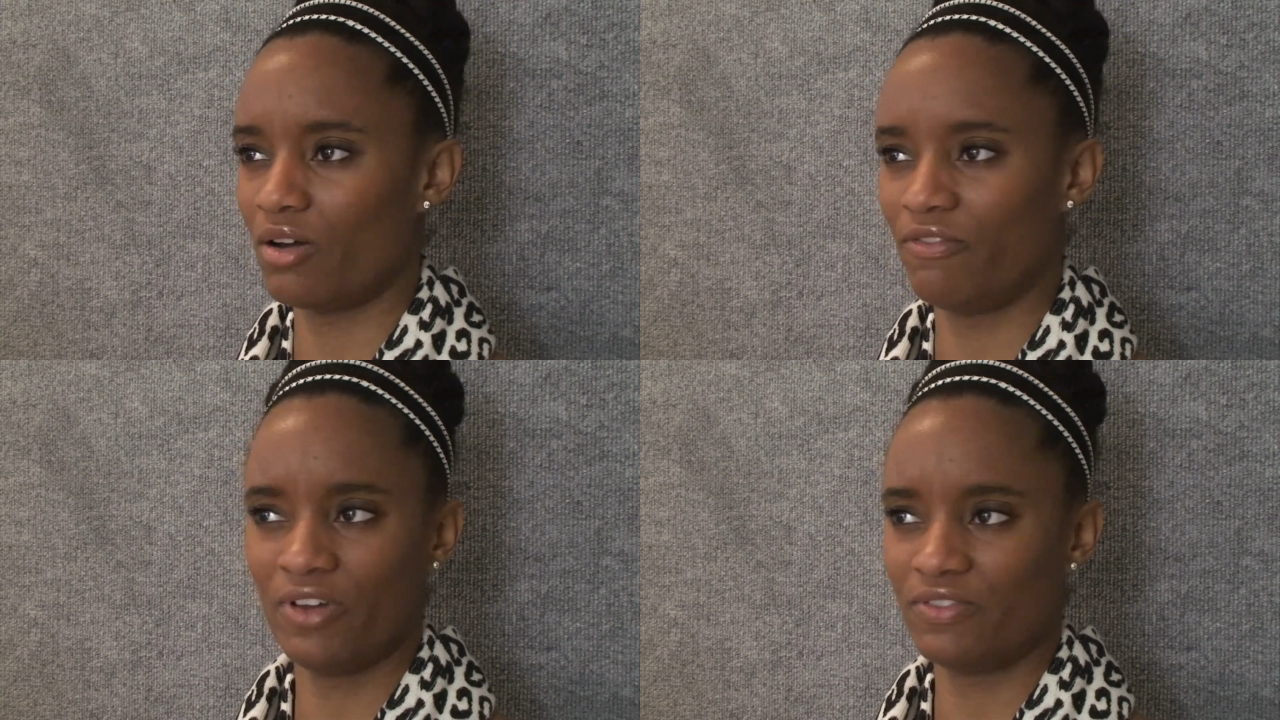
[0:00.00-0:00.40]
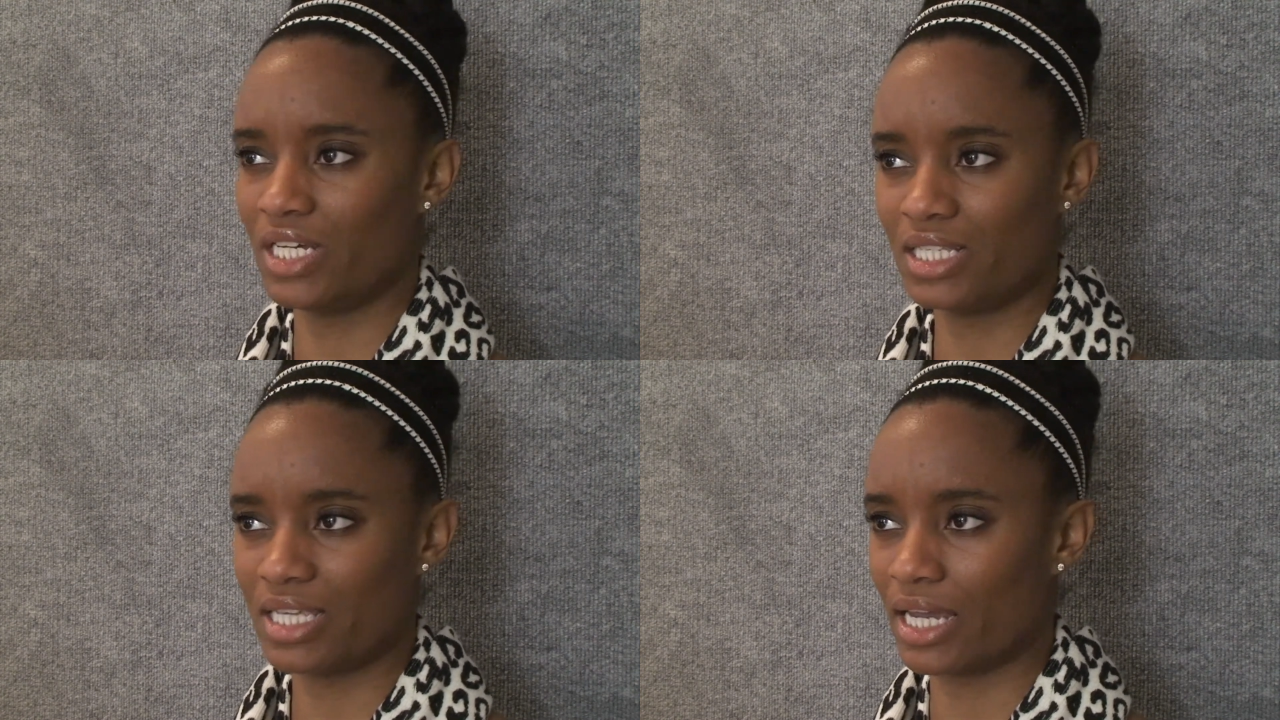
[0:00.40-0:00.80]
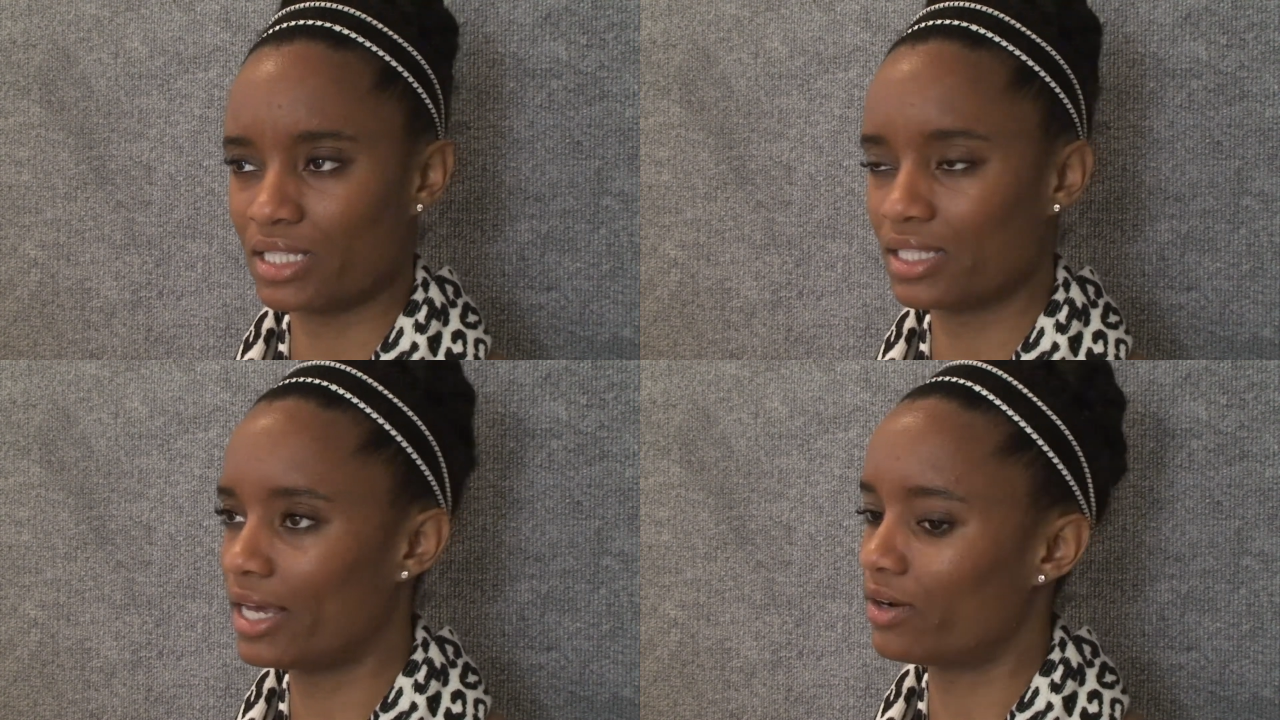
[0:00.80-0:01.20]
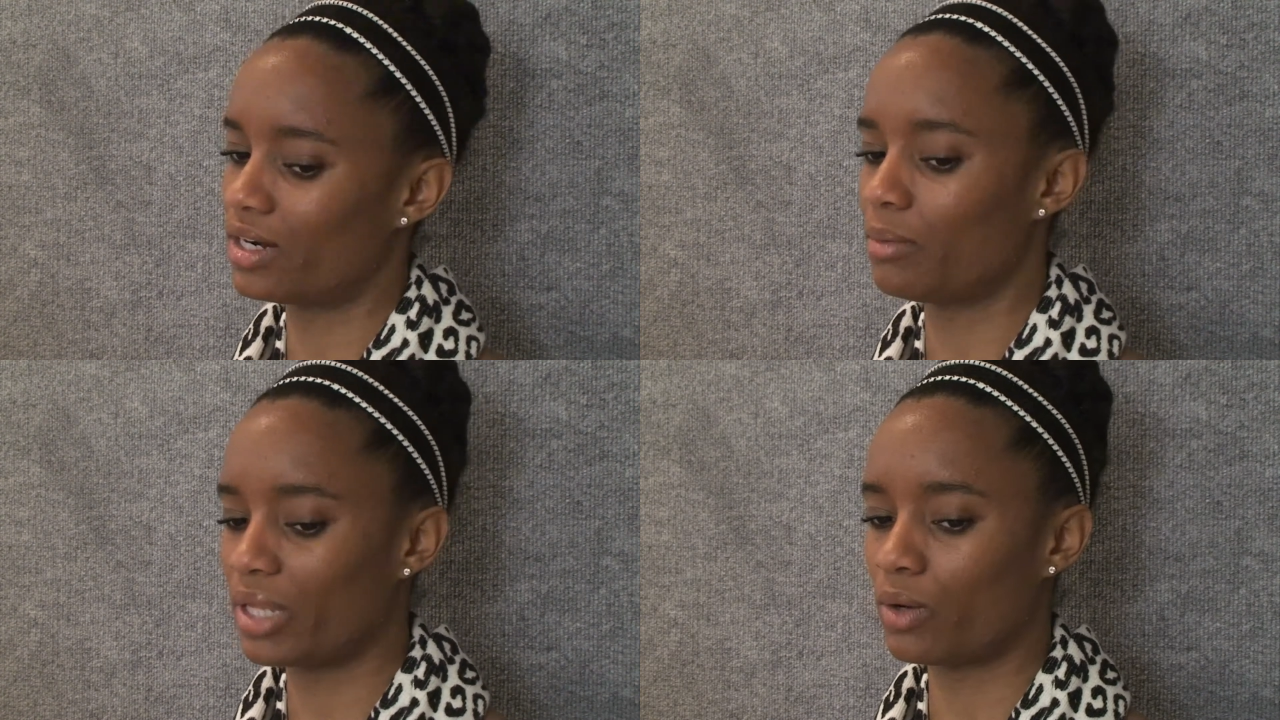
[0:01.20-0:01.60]
15 seconds later,
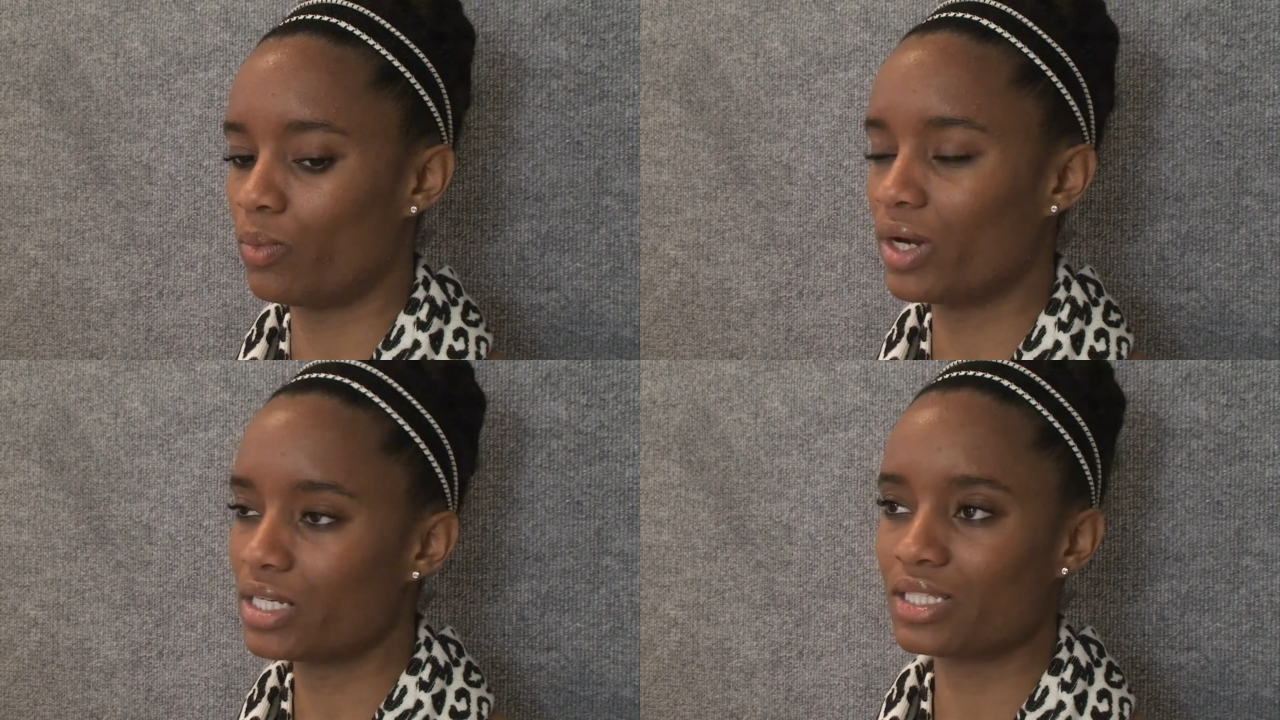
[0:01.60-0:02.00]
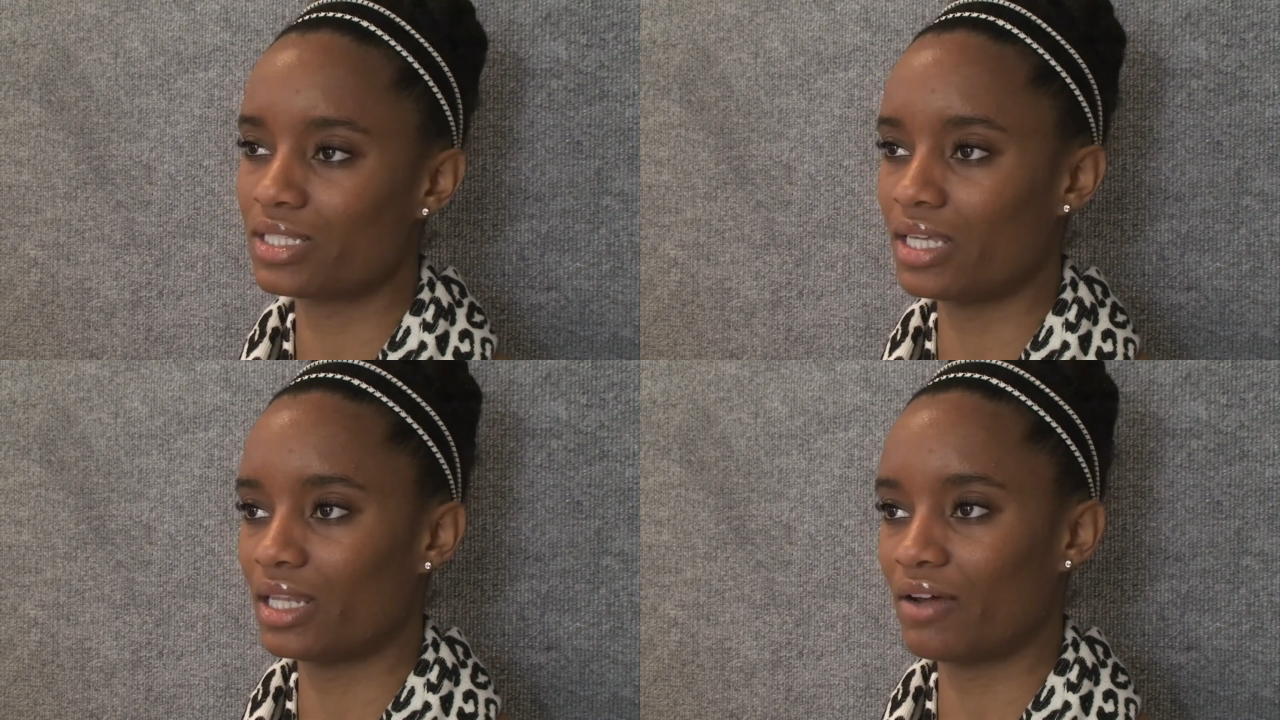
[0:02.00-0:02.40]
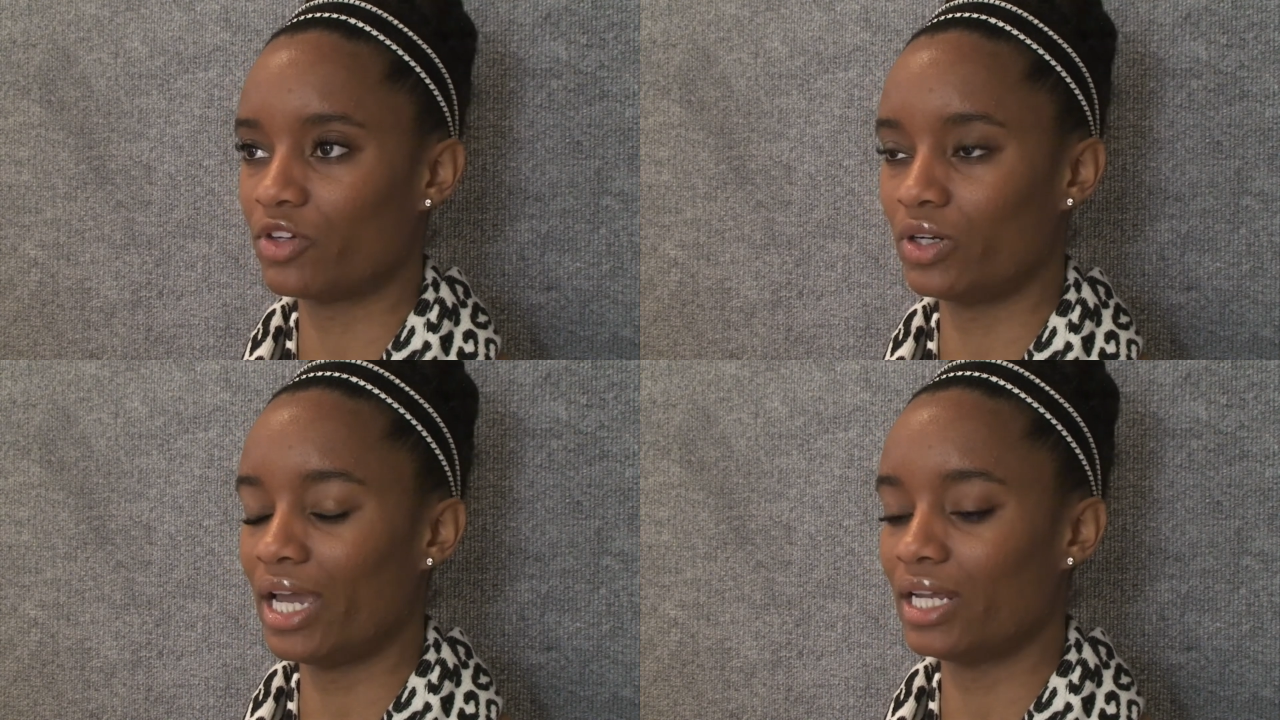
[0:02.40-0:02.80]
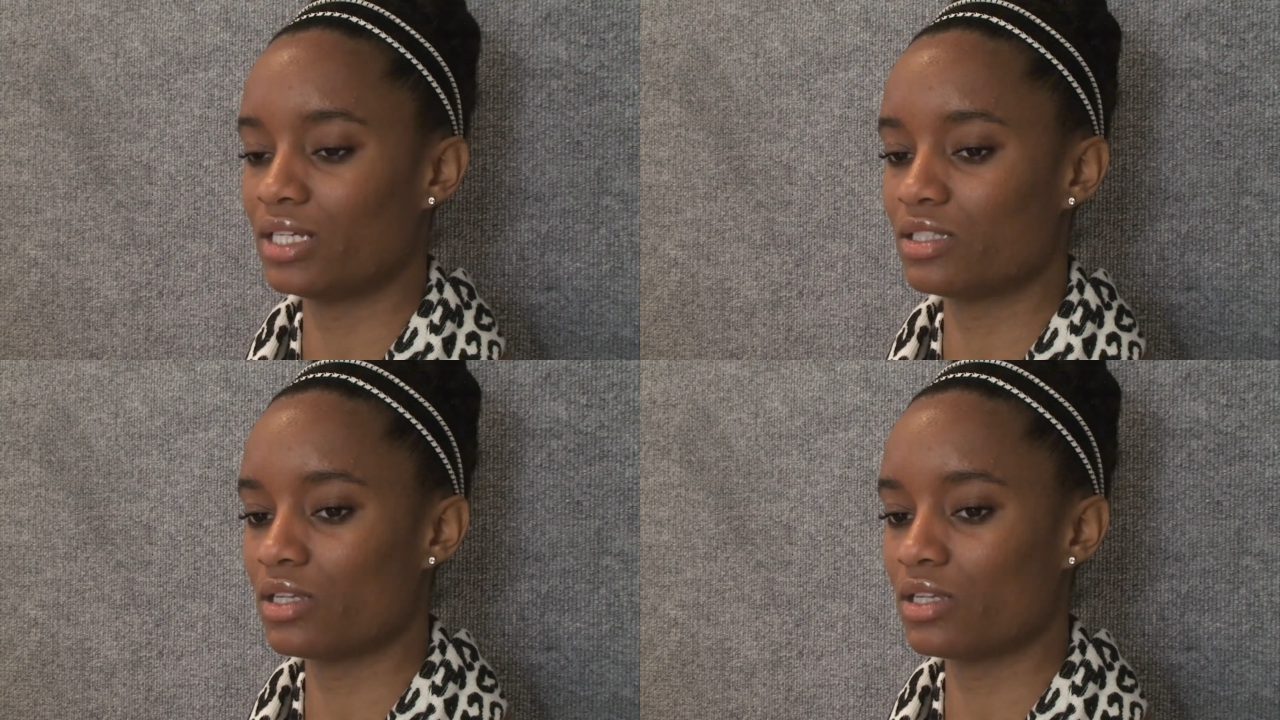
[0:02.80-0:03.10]
and I'm like, what is this thing that I've created?